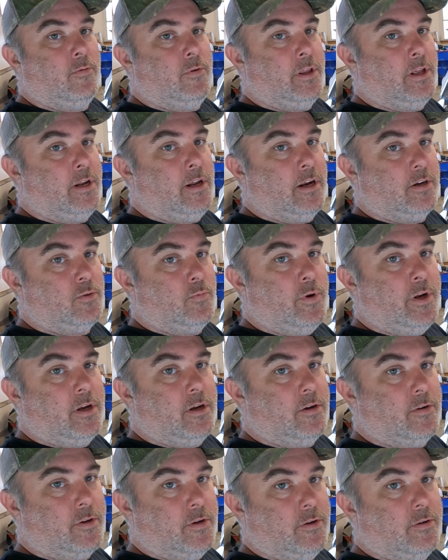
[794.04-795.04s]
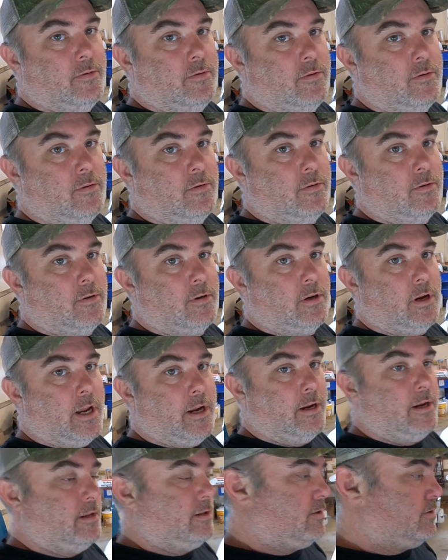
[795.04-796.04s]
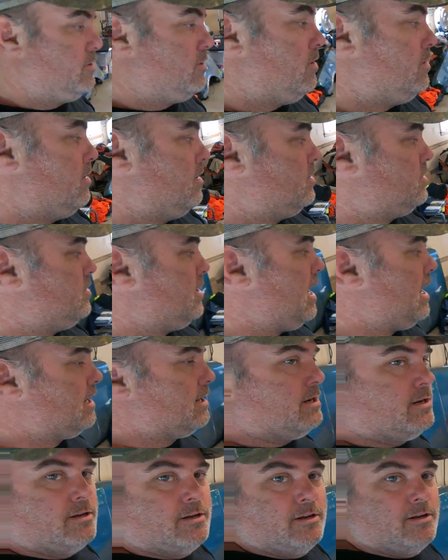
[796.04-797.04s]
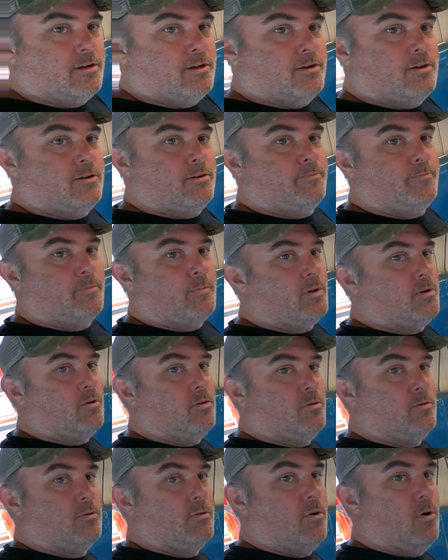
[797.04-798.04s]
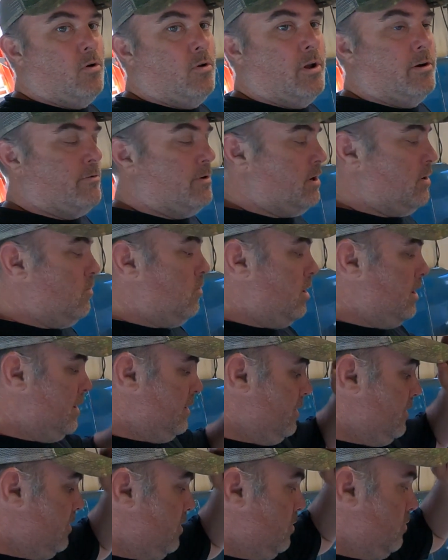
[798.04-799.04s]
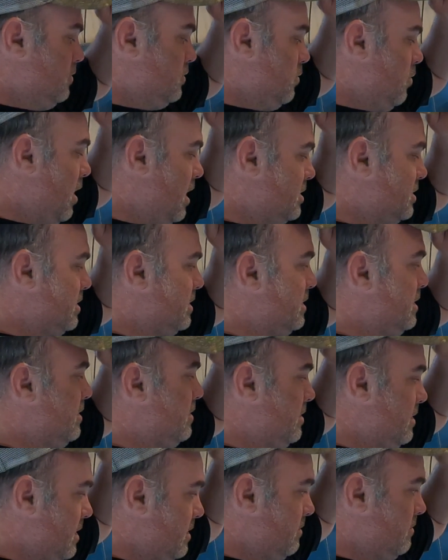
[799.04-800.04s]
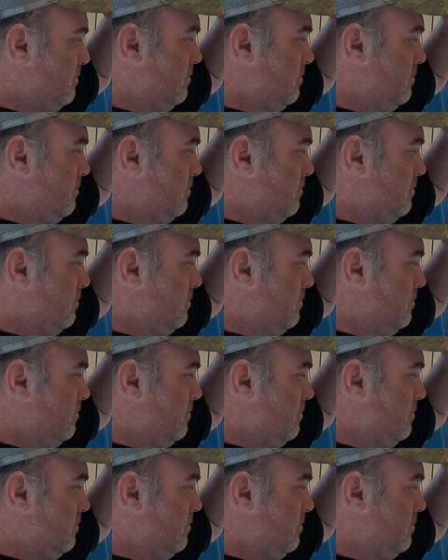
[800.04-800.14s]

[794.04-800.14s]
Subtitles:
within the next week or two, I can get this car to the track. All I really wanted to do was wash it the other day,